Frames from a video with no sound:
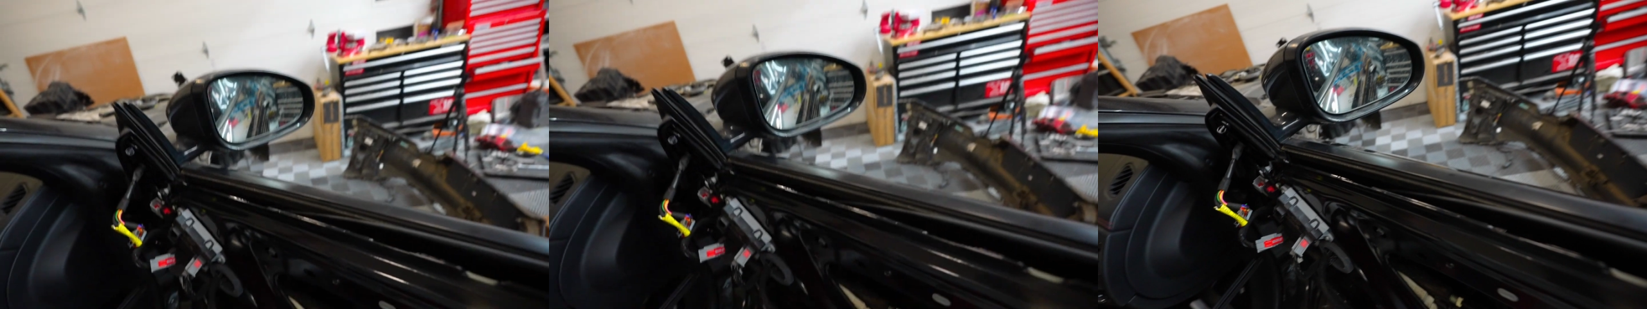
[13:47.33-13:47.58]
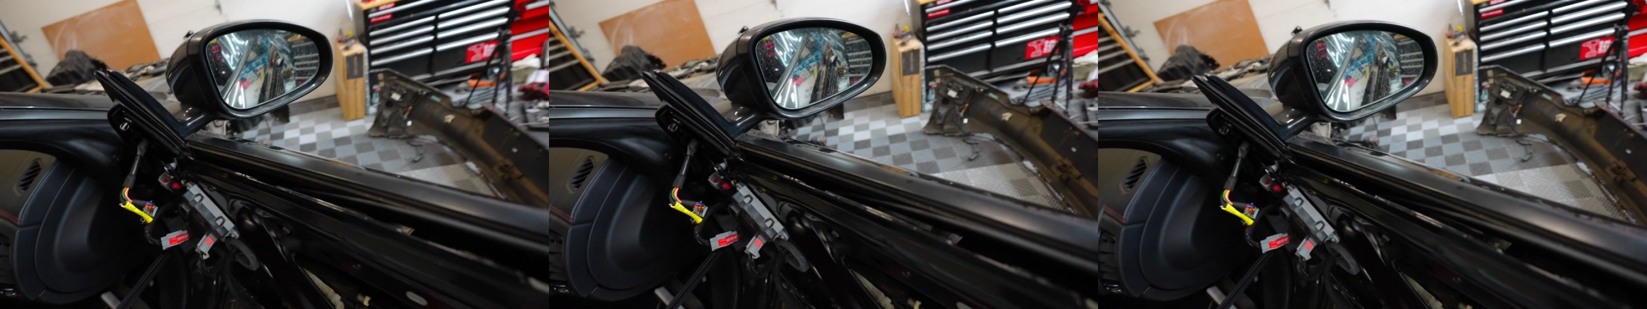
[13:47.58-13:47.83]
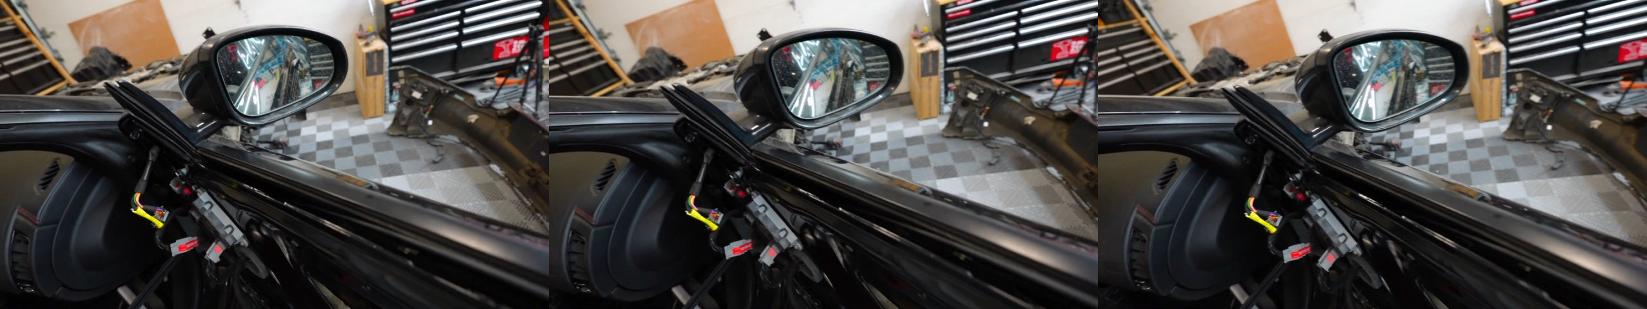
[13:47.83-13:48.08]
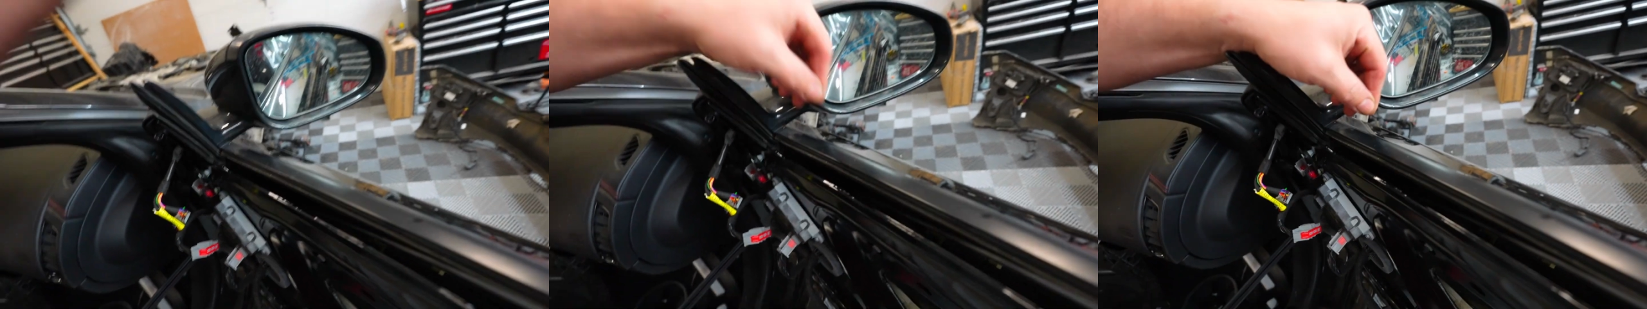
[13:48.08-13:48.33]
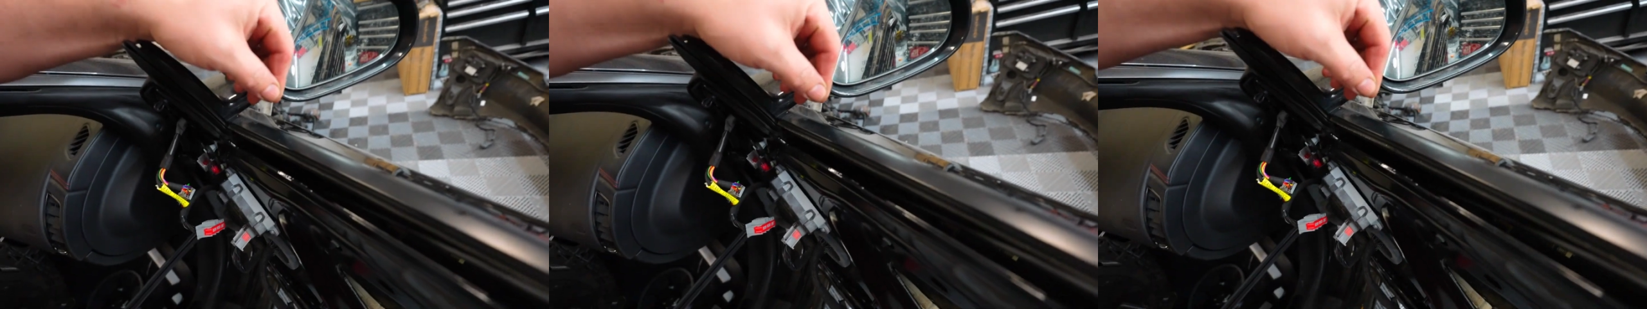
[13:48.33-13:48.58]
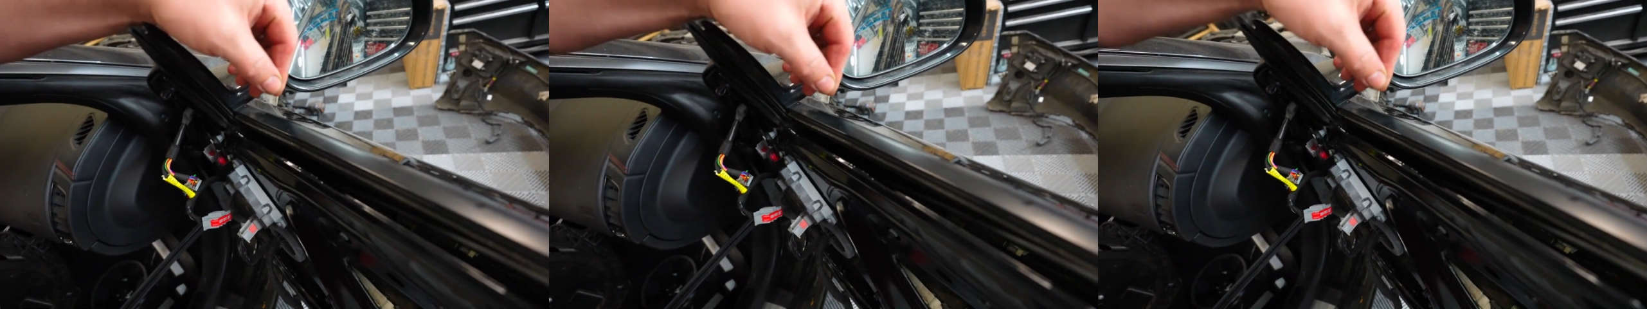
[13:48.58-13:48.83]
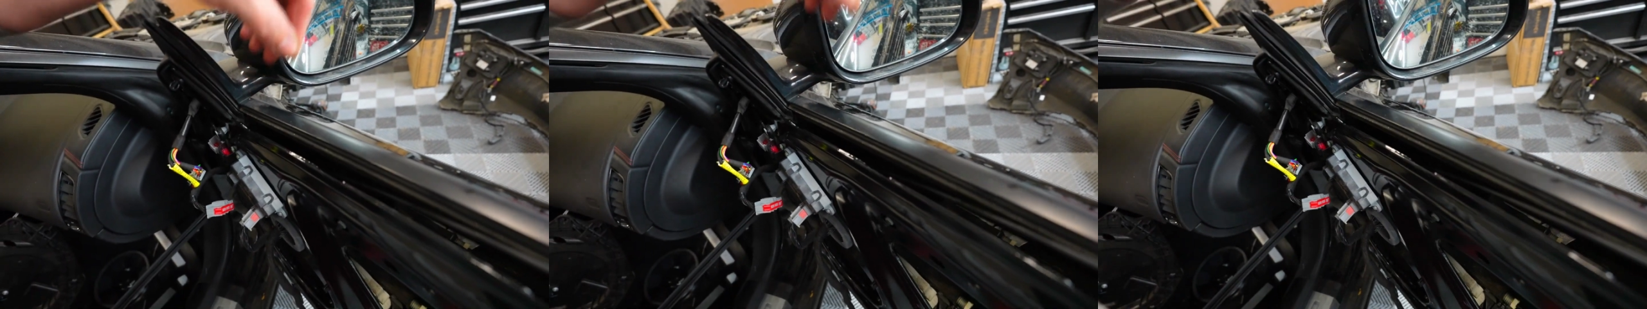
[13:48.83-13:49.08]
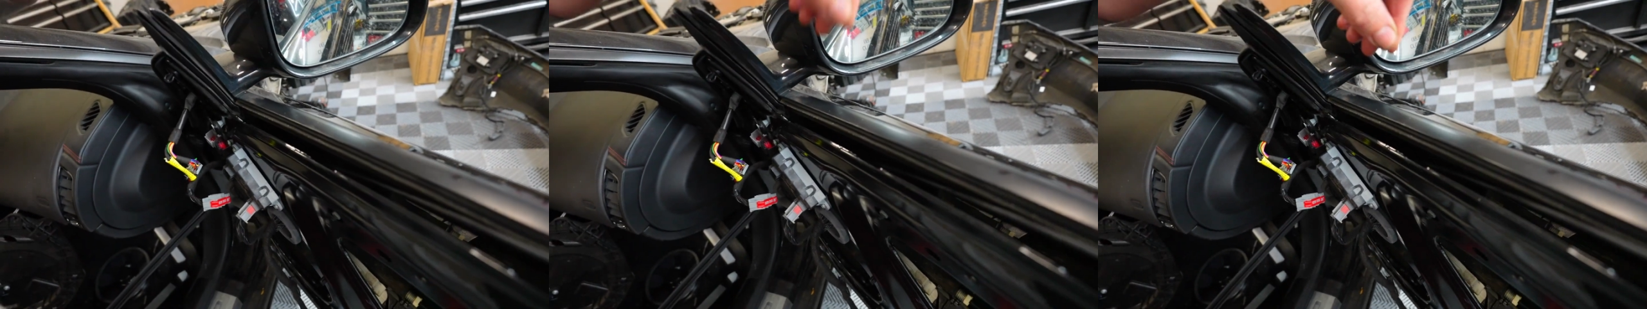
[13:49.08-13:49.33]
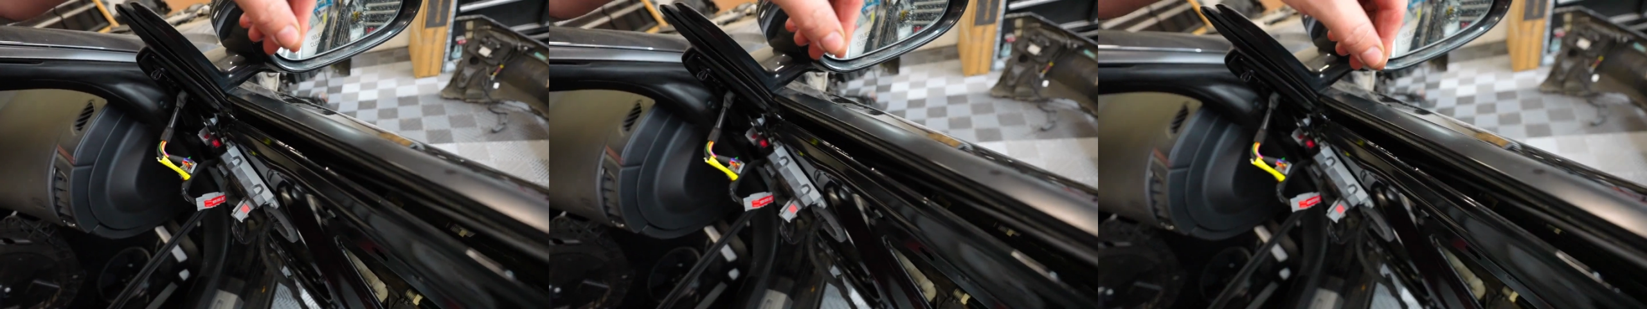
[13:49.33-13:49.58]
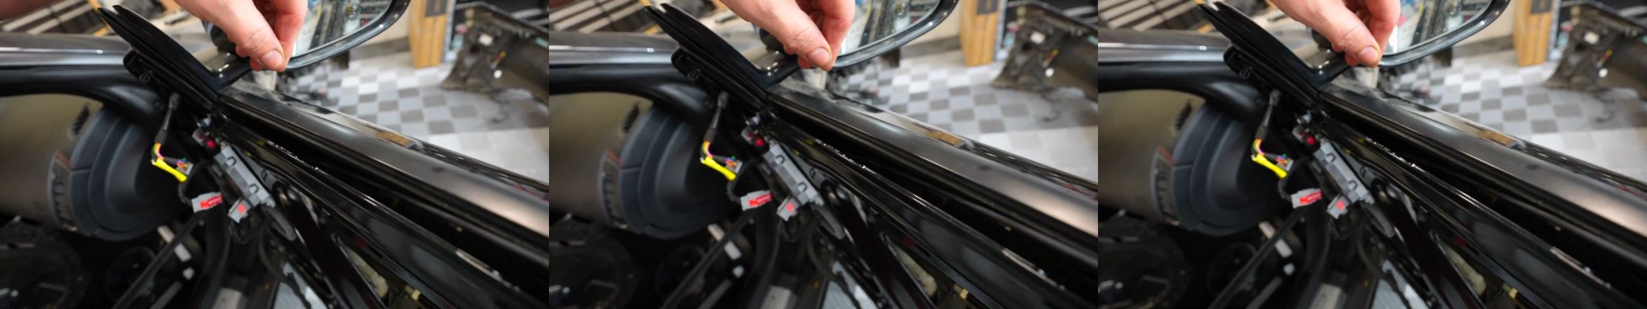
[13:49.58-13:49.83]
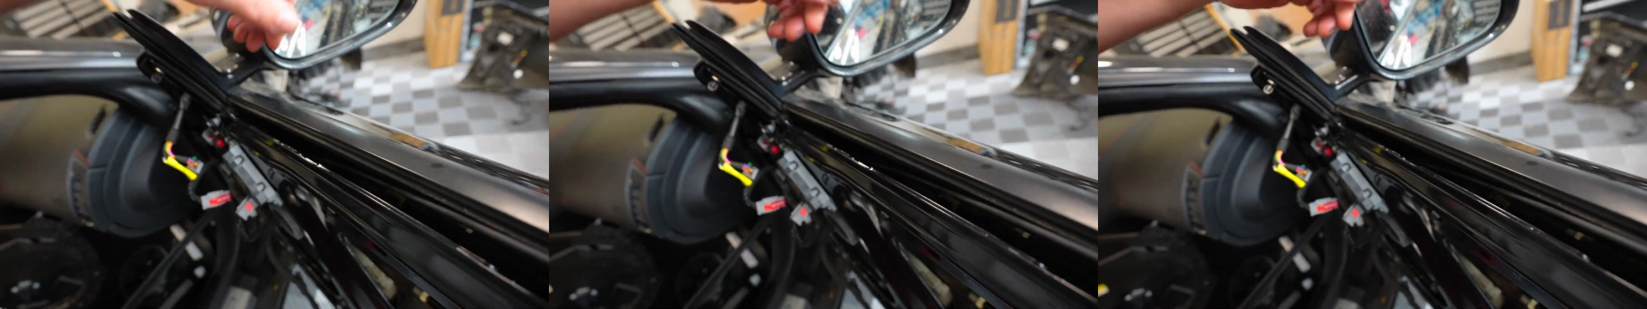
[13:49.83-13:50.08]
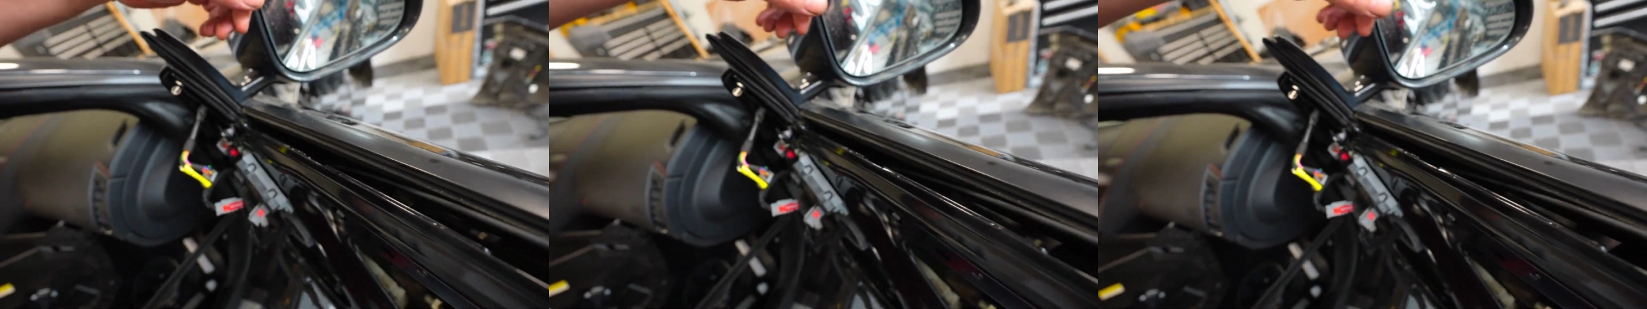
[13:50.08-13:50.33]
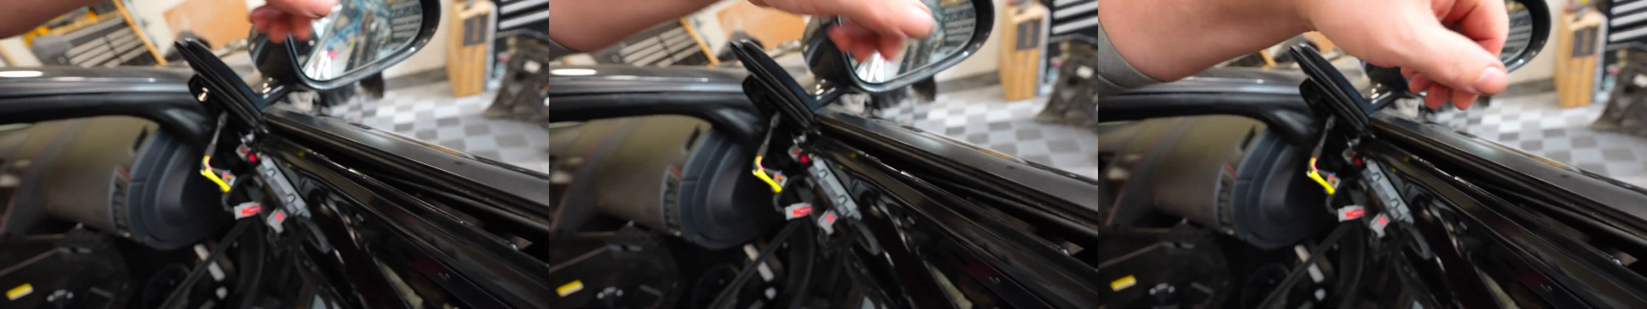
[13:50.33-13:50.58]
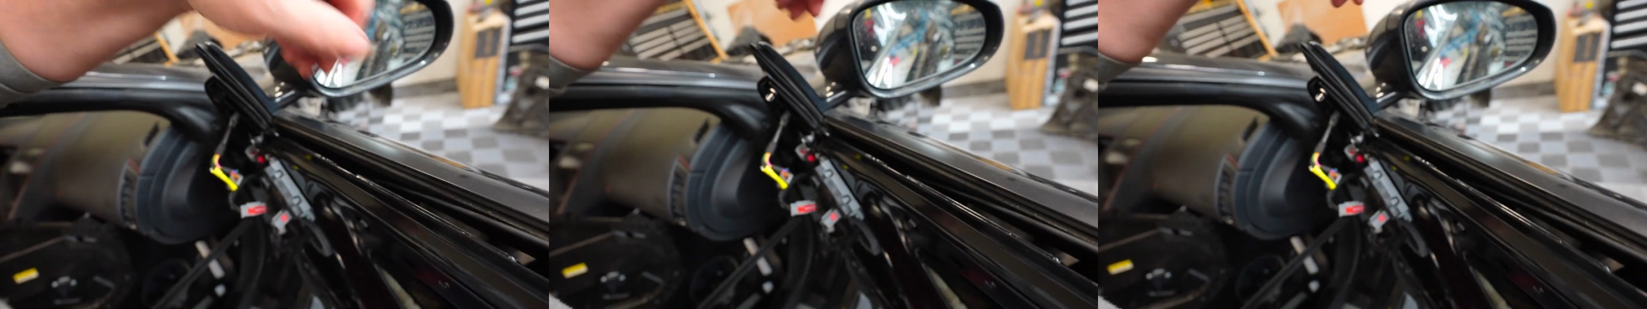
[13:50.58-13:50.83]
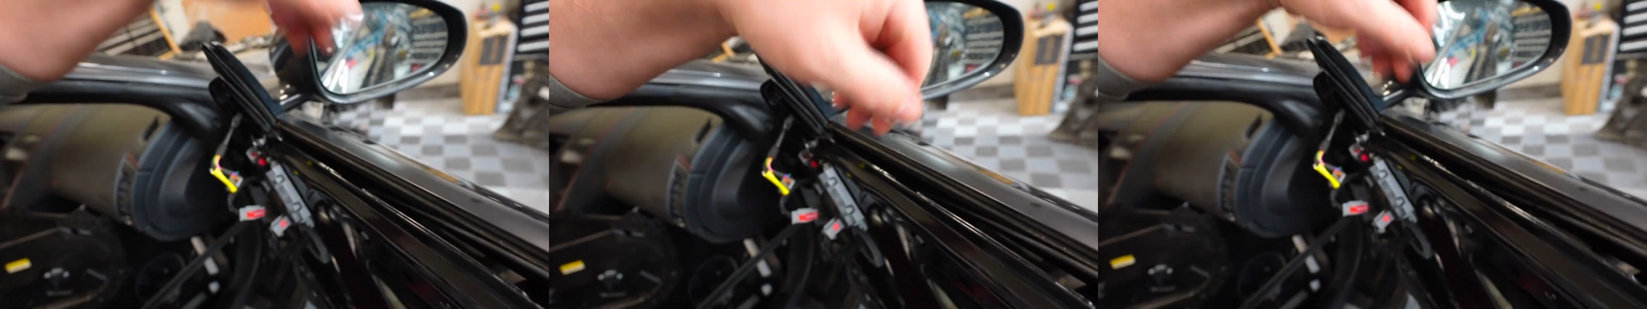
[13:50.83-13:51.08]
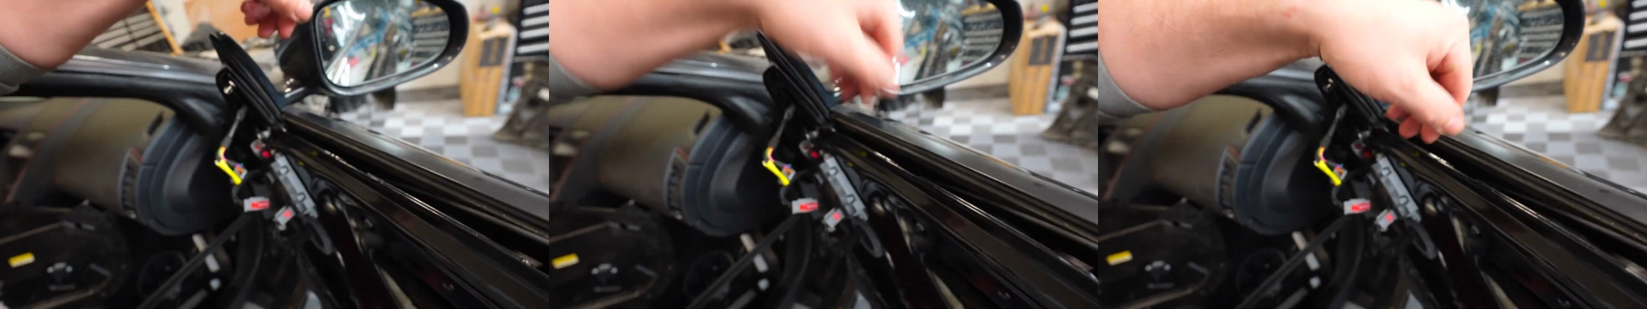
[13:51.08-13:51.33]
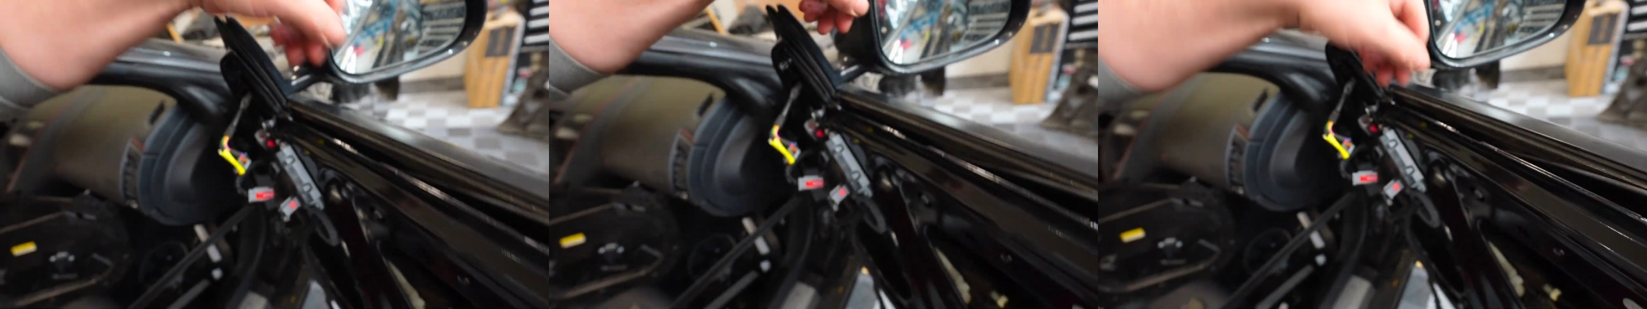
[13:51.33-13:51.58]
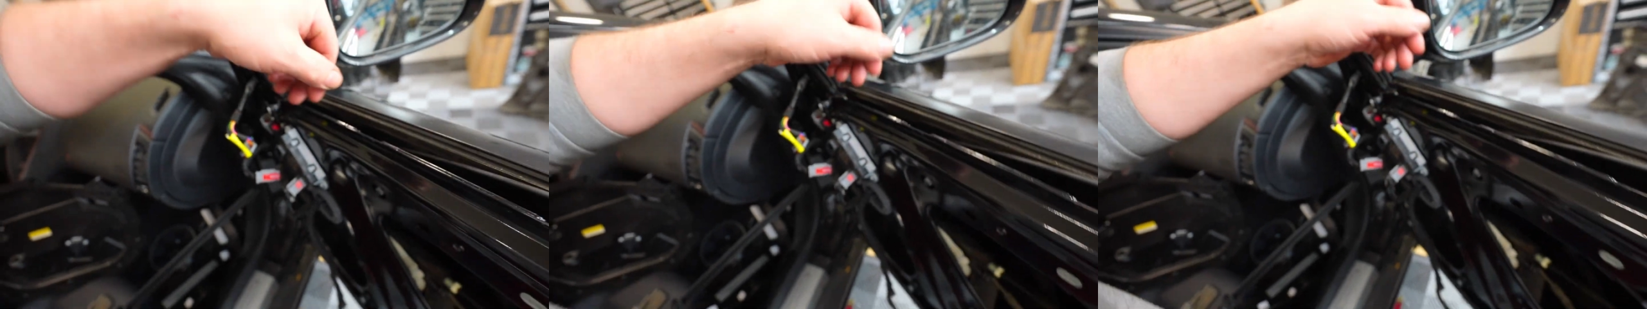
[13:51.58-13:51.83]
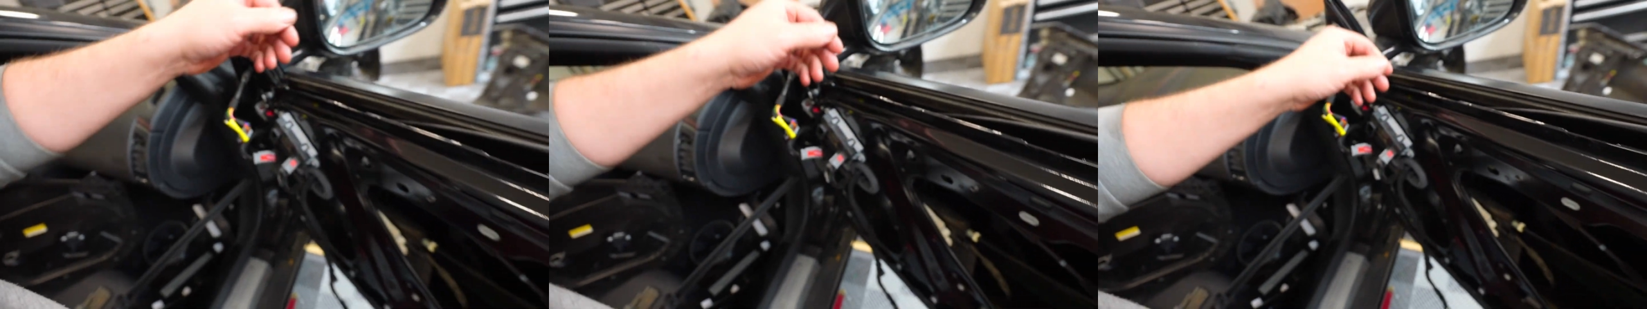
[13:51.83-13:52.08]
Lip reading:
[unreadable: no face in view]